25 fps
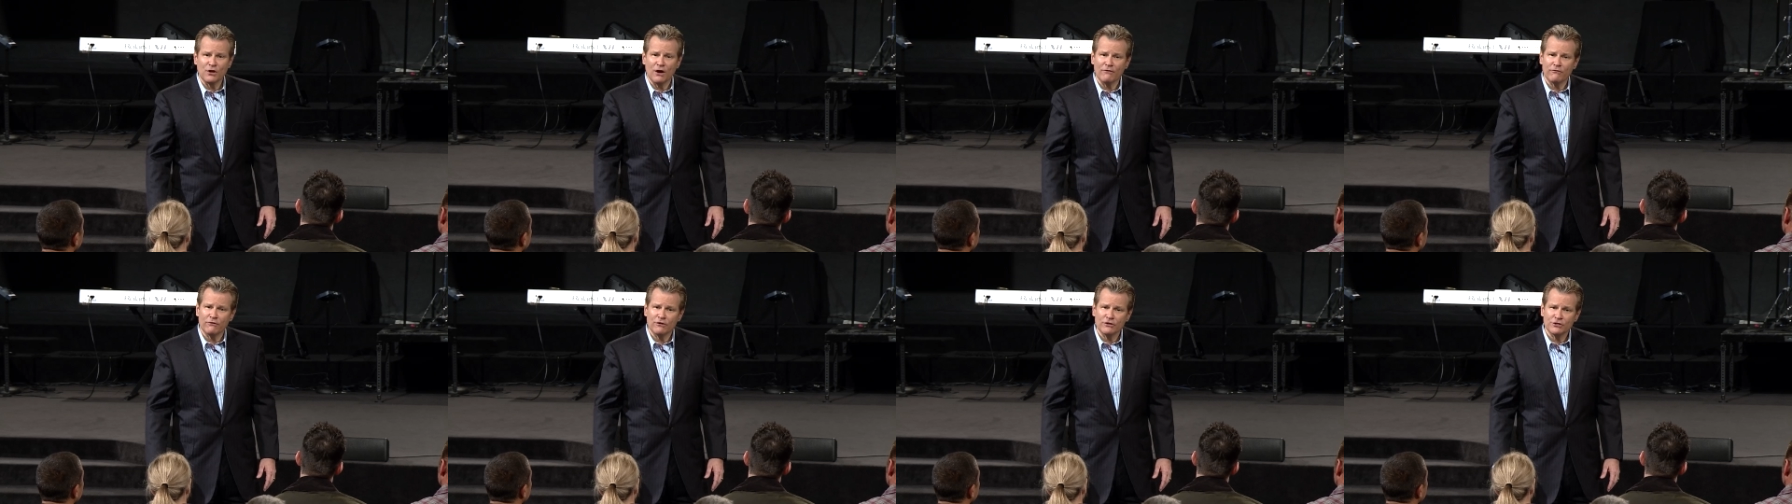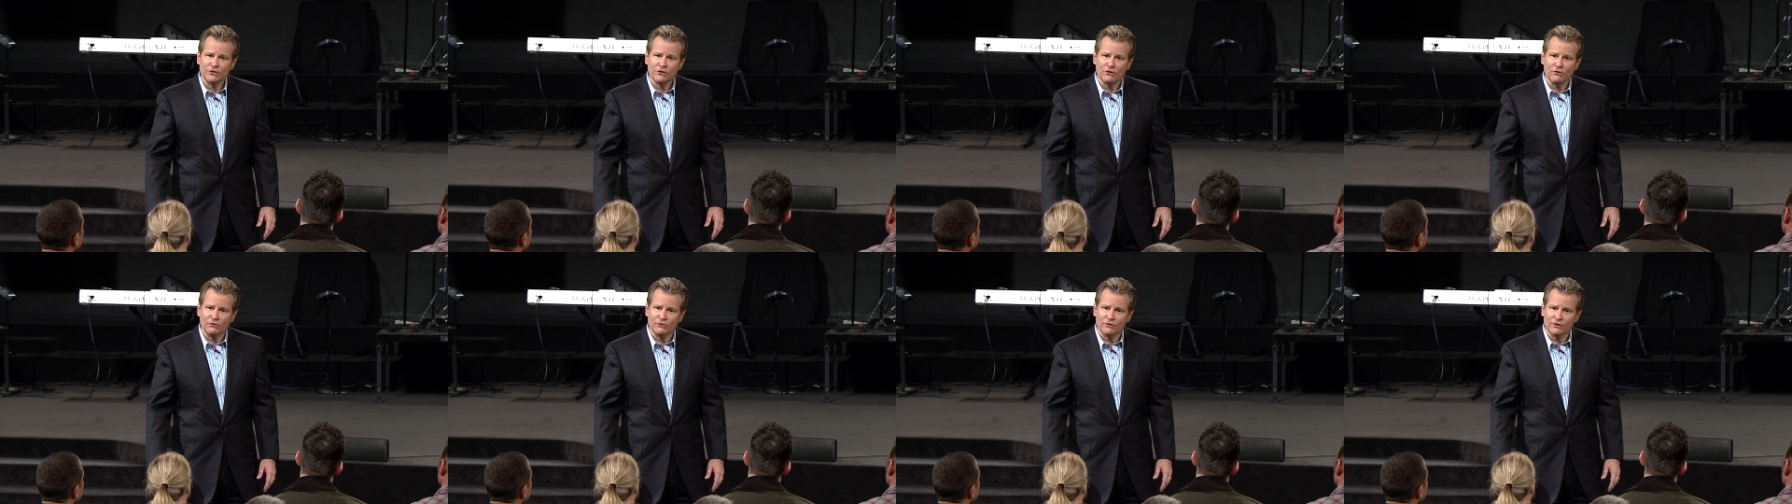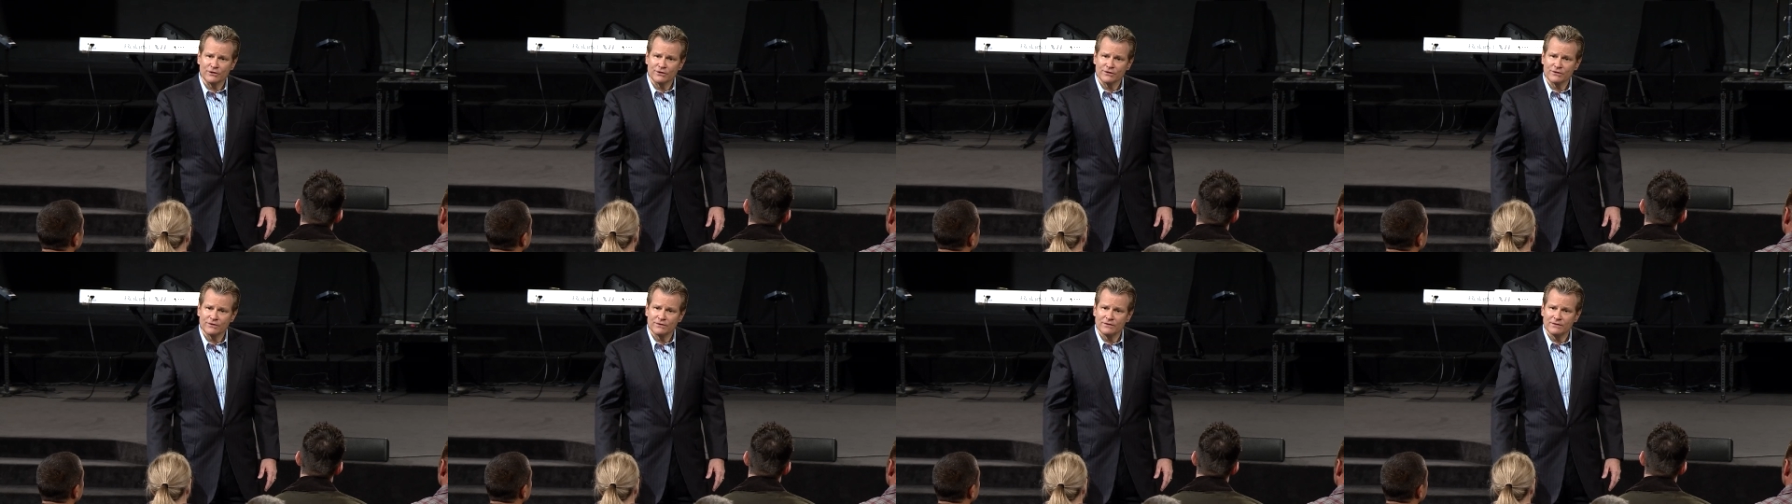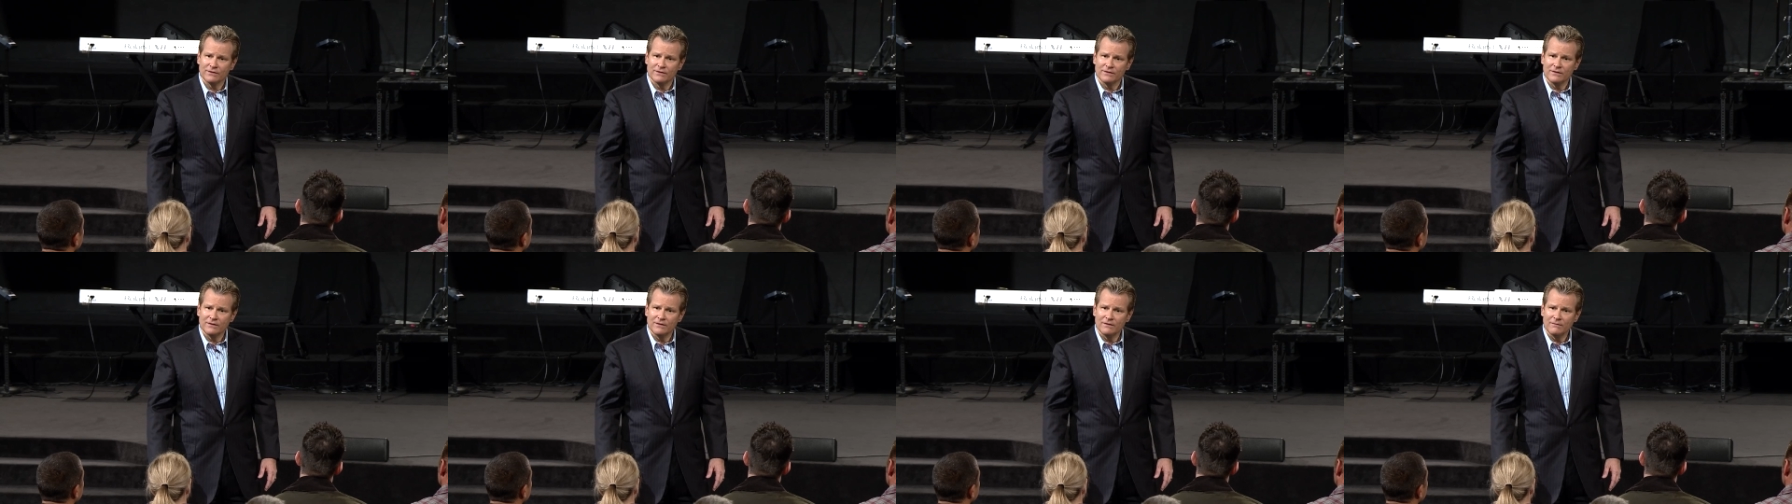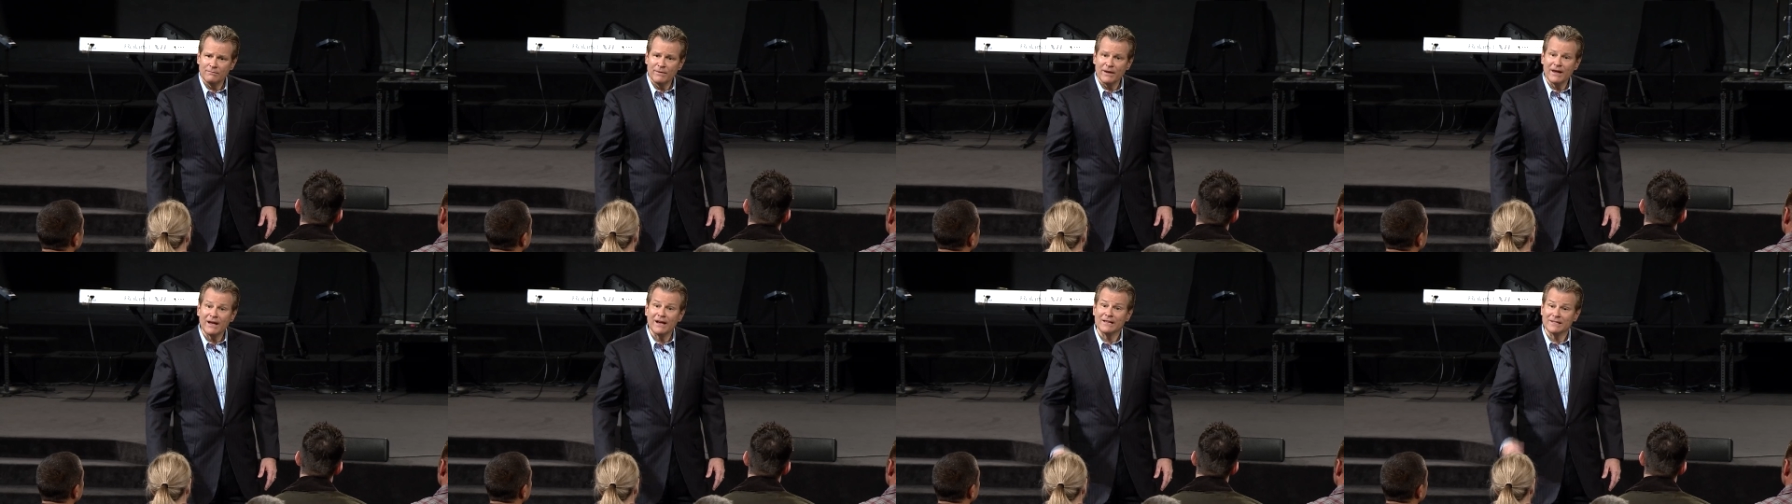off her shoulders
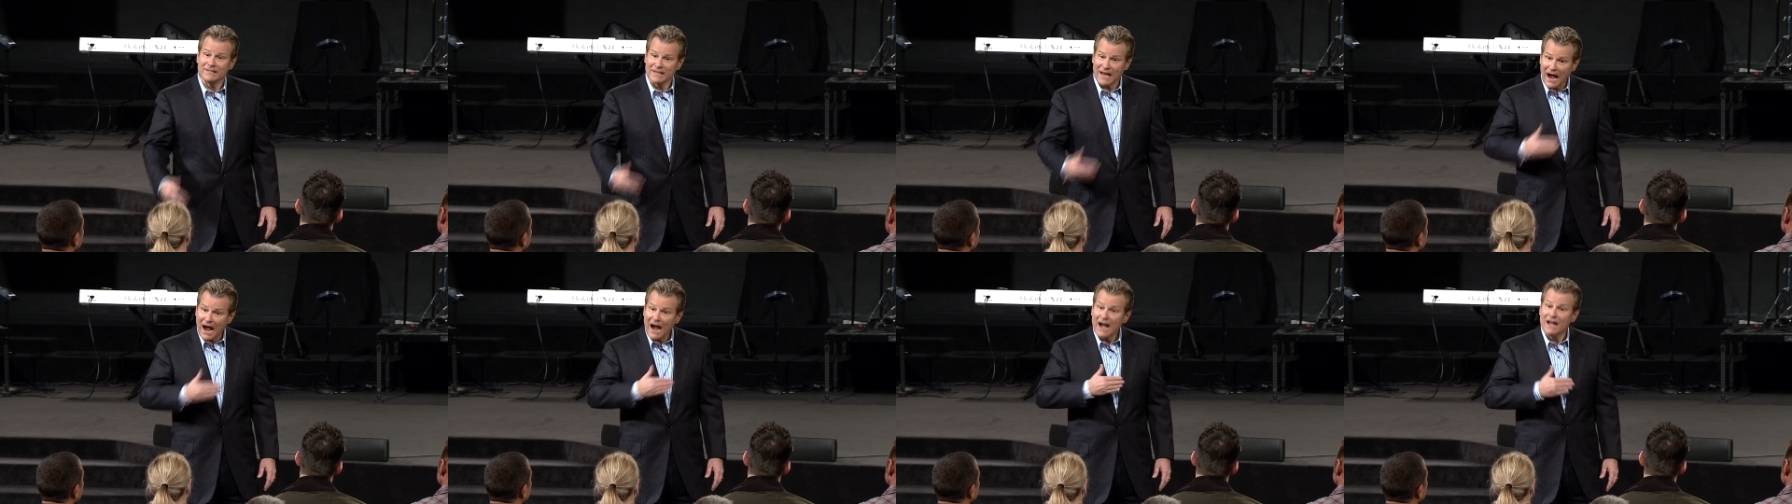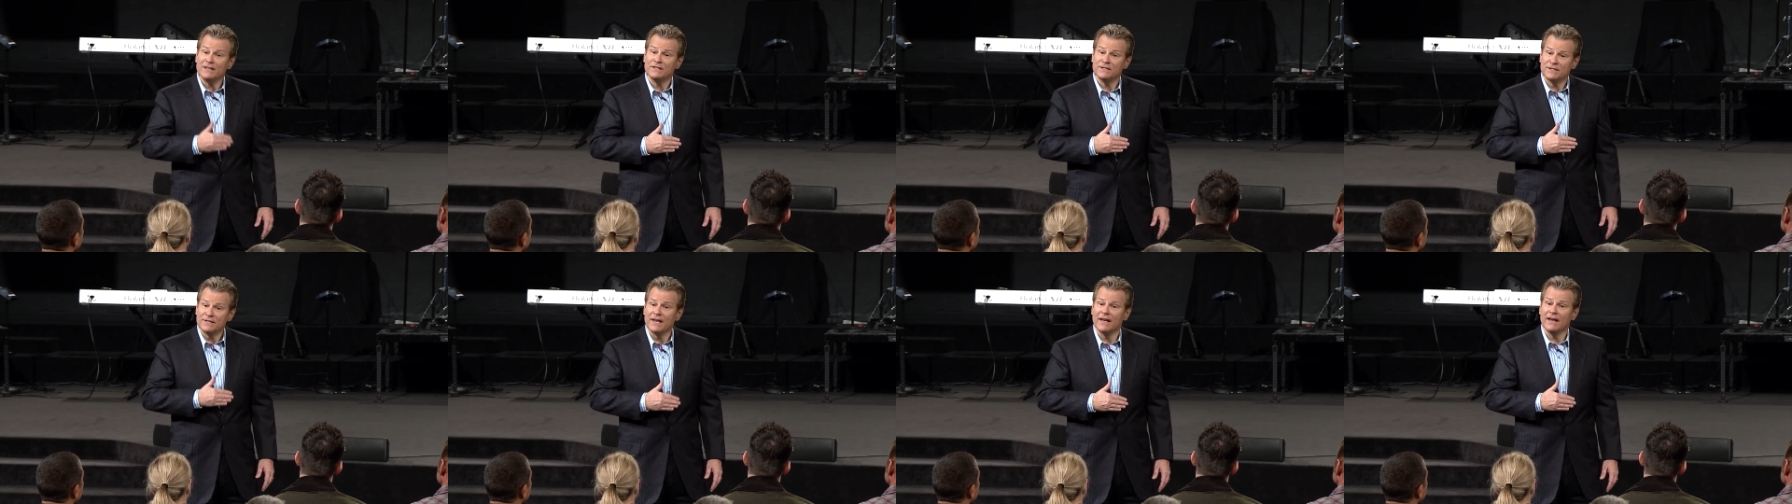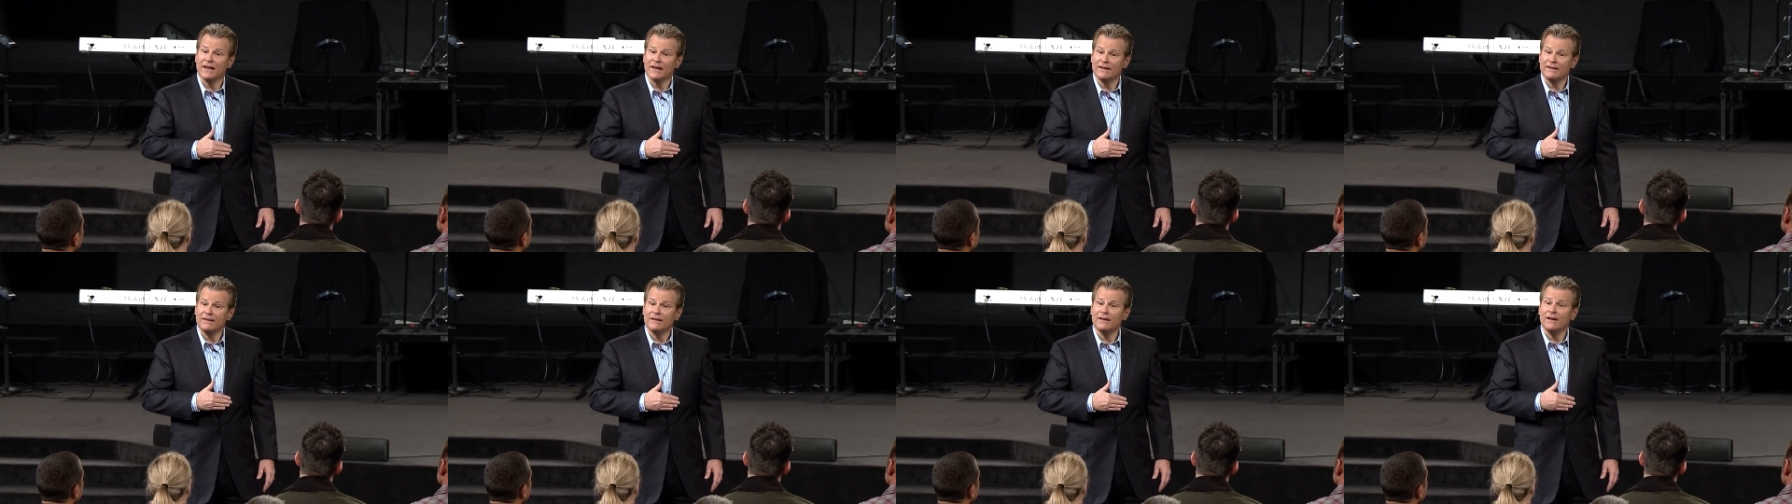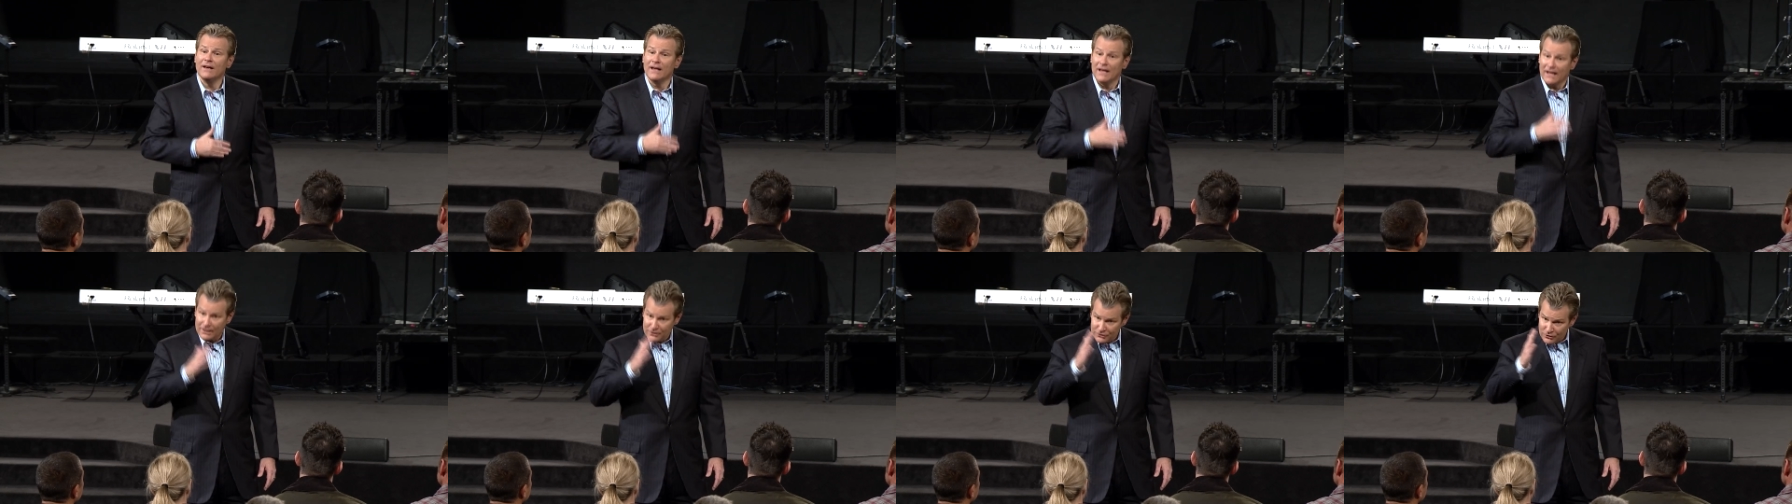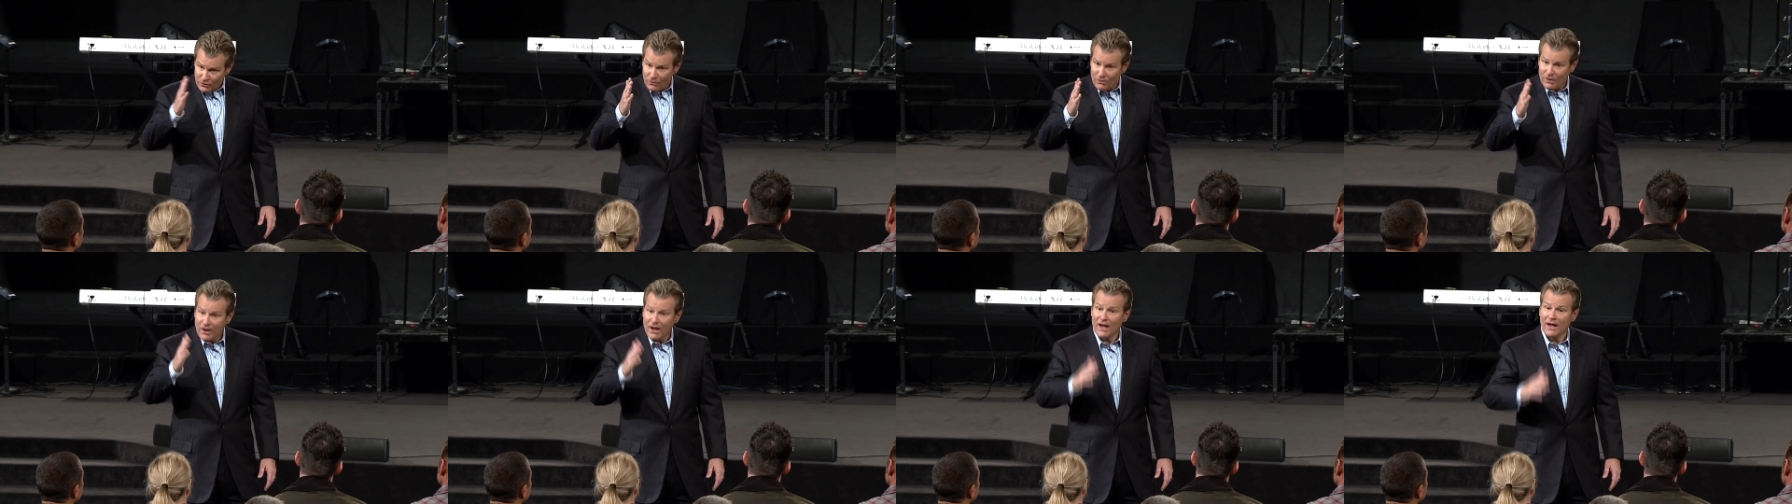because I said it's
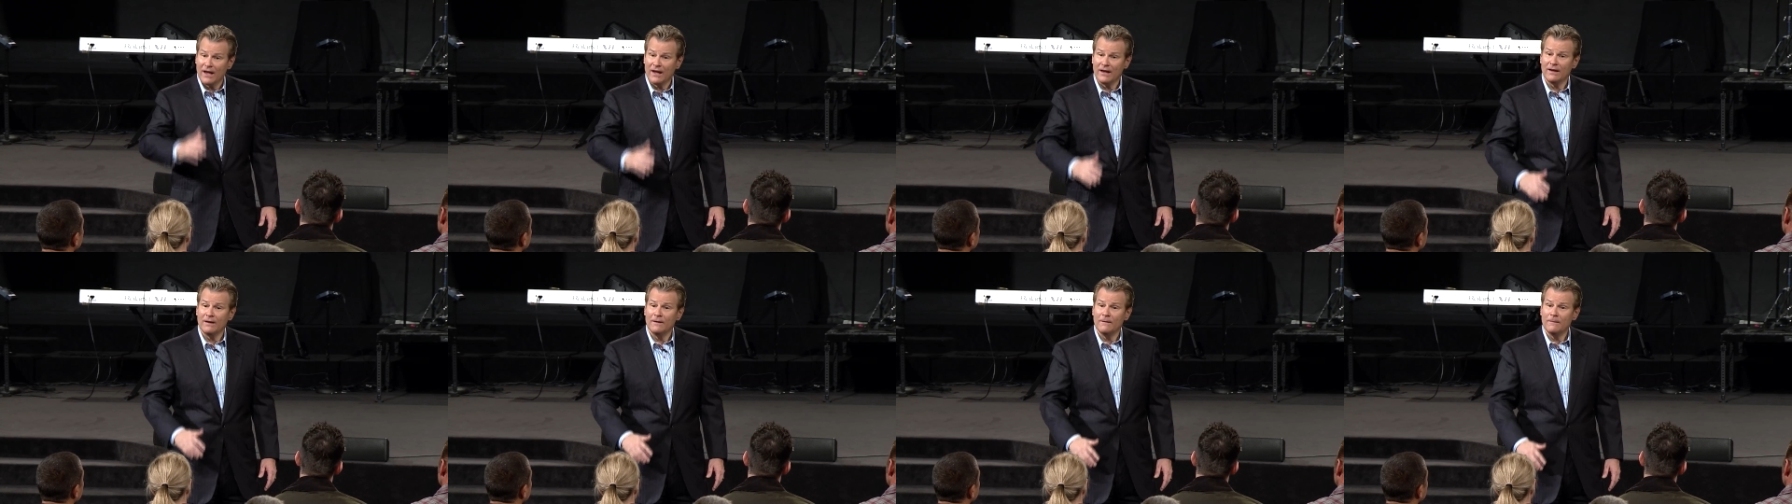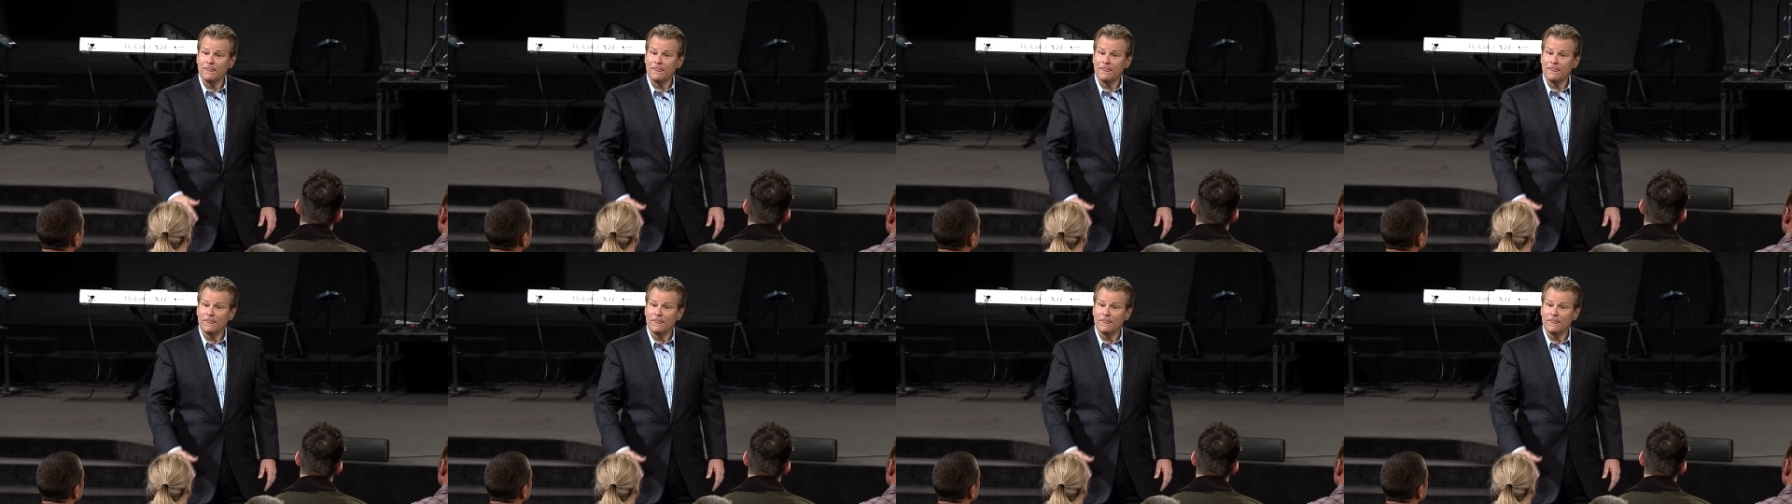okay